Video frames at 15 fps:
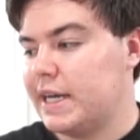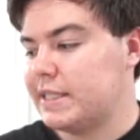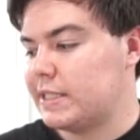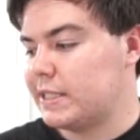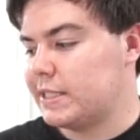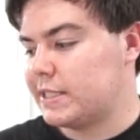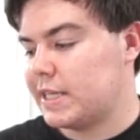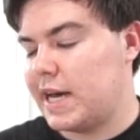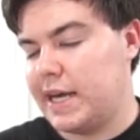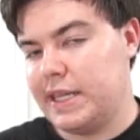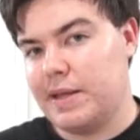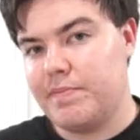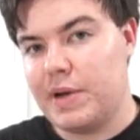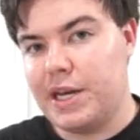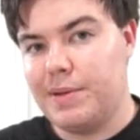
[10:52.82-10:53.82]
it's a design
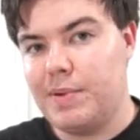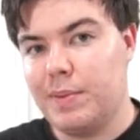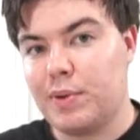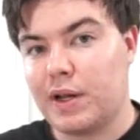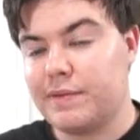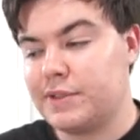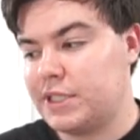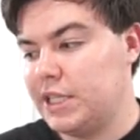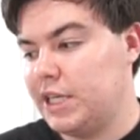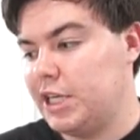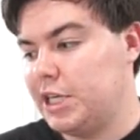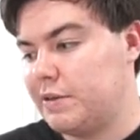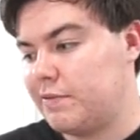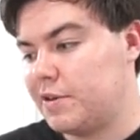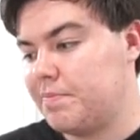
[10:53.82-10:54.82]
that many people have
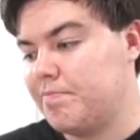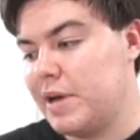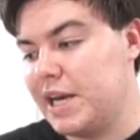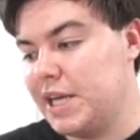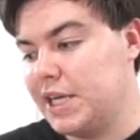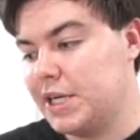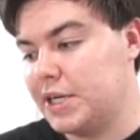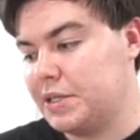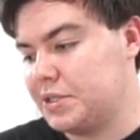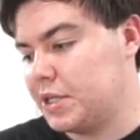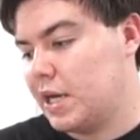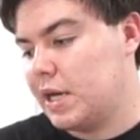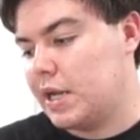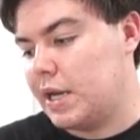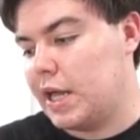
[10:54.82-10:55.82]
seen for many years
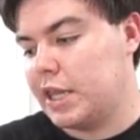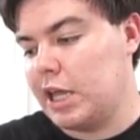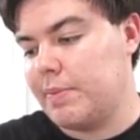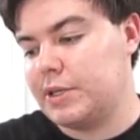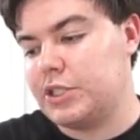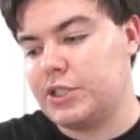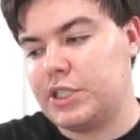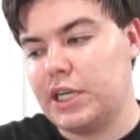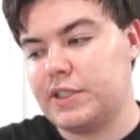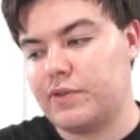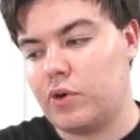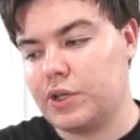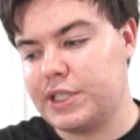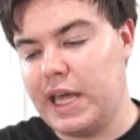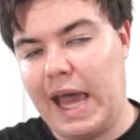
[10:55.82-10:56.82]
not that much has changed of
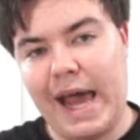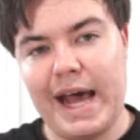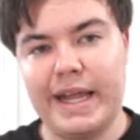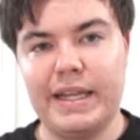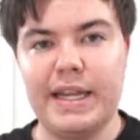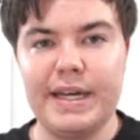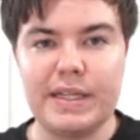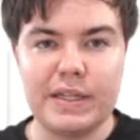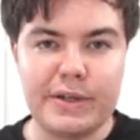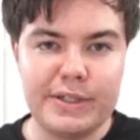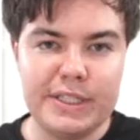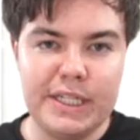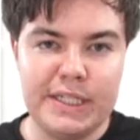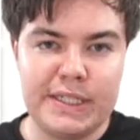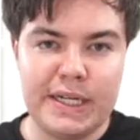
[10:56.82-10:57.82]
course they add like little
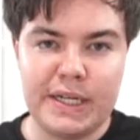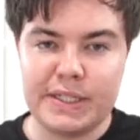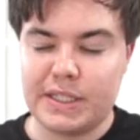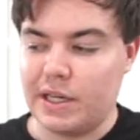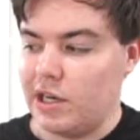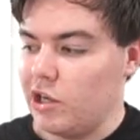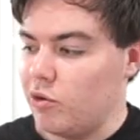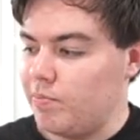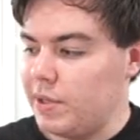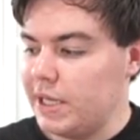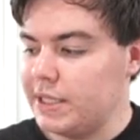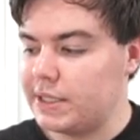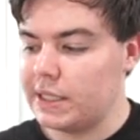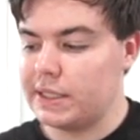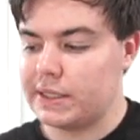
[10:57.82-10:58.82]
details and new
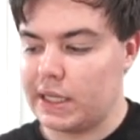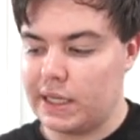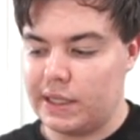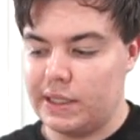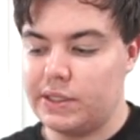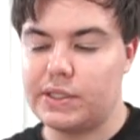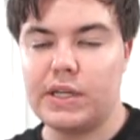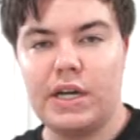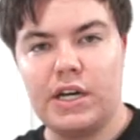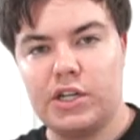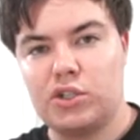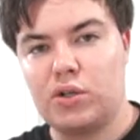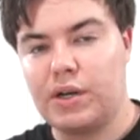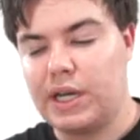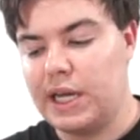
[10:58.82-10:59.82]
pieces like these
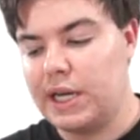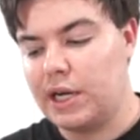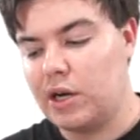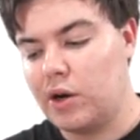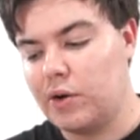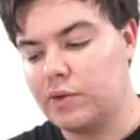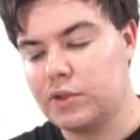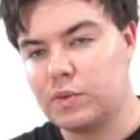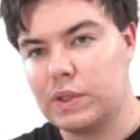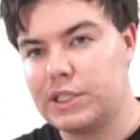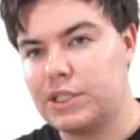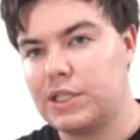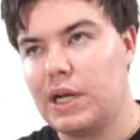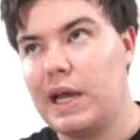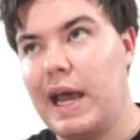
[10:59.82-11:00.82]
truncated cones
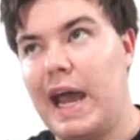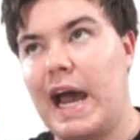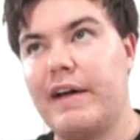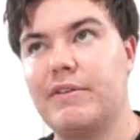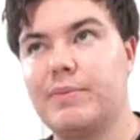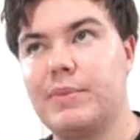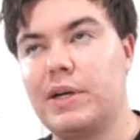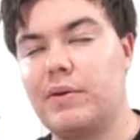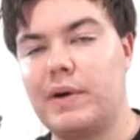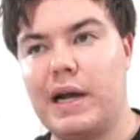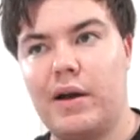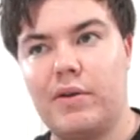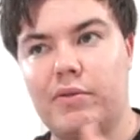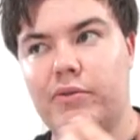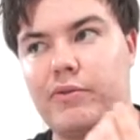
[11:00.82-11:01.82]
which haven't been
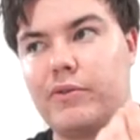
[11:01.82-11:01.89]
around